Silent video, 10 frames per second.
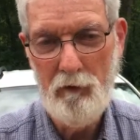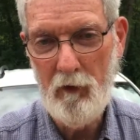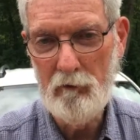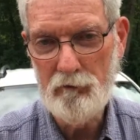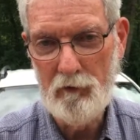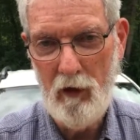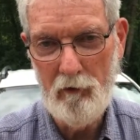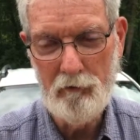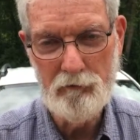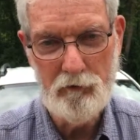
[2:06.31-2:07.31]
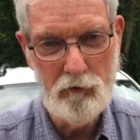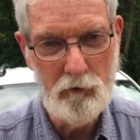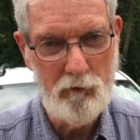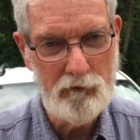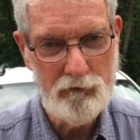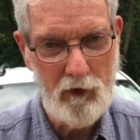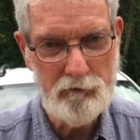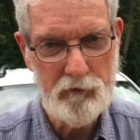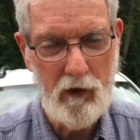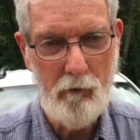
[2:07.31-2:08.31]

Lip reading: to do this testing.